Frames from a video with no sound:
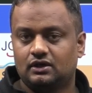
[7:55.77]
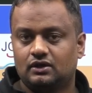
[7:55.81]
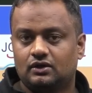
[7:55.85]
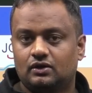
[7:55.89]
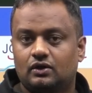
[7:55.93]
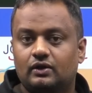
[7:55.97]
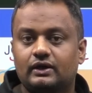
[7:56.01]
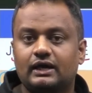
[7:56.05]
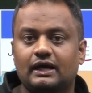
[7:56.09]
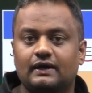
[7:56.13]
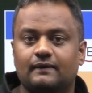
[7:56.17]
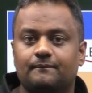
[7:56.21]

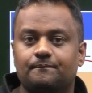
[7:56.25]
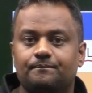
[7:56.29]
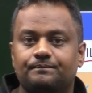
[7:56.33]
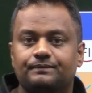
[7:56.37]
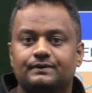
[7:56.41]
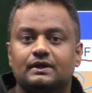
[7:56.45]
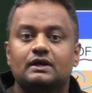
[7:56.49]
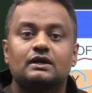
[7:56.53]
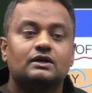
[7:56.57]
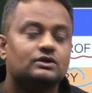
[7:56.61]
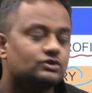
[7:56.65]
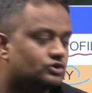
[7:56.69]
Okay,
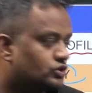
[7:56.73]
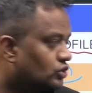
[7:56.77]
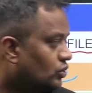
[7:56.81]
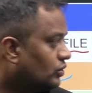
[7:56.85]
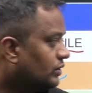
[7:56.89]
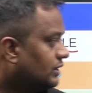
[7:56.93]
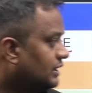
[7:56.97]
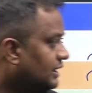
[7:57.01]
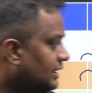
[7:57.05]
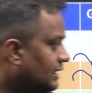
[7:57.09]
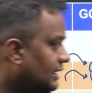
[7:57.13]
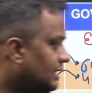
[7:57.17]
so
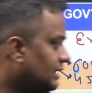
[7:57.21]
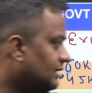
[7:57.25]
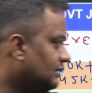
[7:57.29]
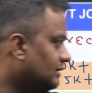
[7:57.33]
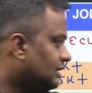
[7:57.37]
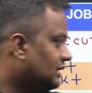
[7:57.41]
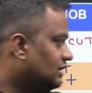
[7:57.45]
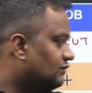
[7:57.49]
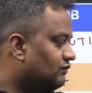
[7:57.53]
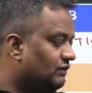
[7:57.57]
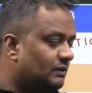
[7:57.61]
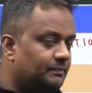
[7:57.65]
here
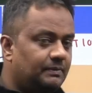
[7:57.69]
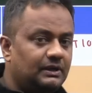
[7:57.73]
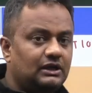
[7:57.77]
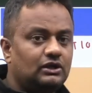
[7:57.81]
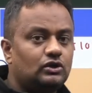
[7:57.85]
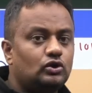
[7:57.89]
it will be